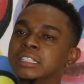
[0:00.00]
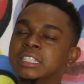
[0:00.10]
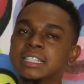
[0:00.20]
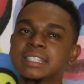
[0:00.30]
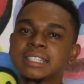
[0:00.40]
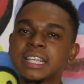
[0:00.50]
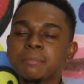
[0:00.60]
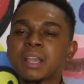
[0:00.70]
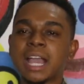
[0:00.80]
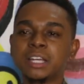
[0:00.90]
the
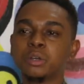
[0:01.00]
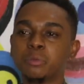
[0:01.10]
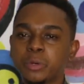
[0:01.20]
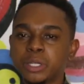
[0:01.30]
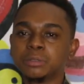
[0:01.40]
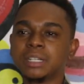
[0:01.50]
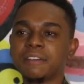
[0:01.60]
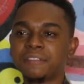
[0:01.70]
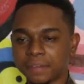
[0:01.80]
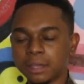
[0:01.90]
same kind of way would
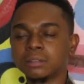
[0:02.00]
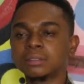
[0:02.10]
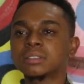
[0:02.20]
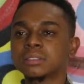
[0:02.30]
have felt